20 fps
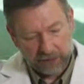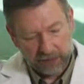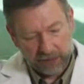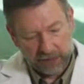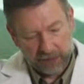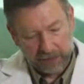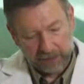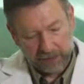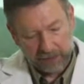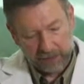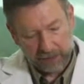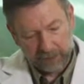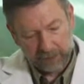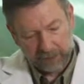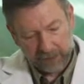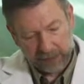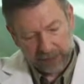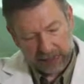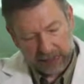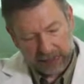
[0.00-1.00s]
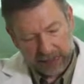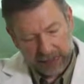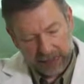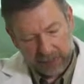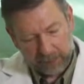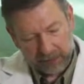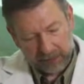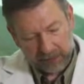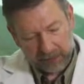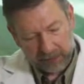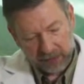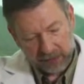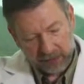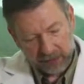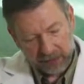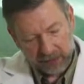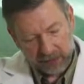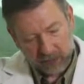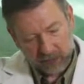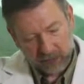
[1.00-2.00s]
of gapping
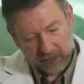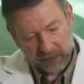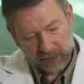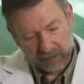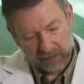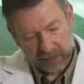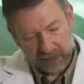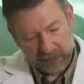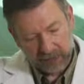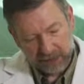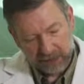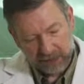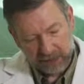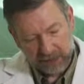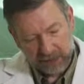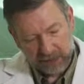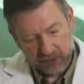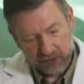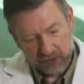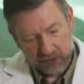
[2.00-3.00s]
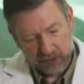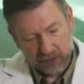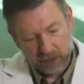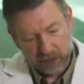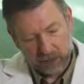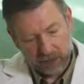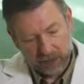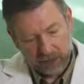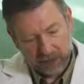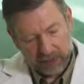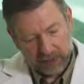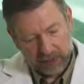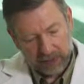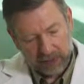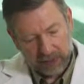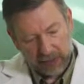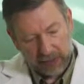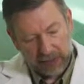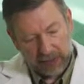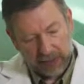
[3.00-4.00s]
between the device and the shoe,
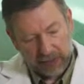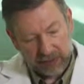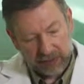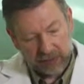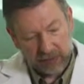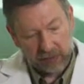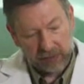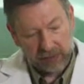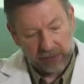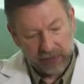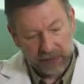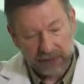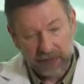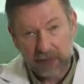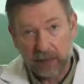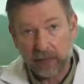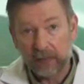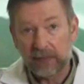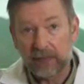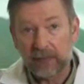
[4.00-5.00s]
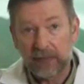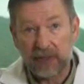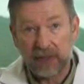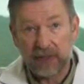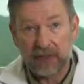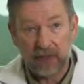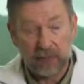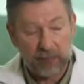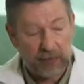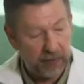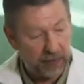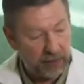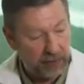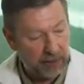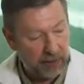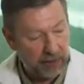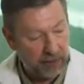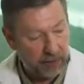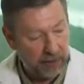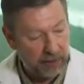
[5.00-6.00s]
it can actually create some
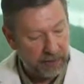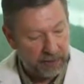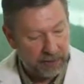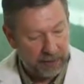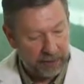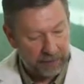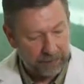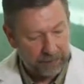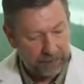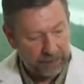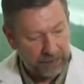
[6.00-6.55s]
instability with that.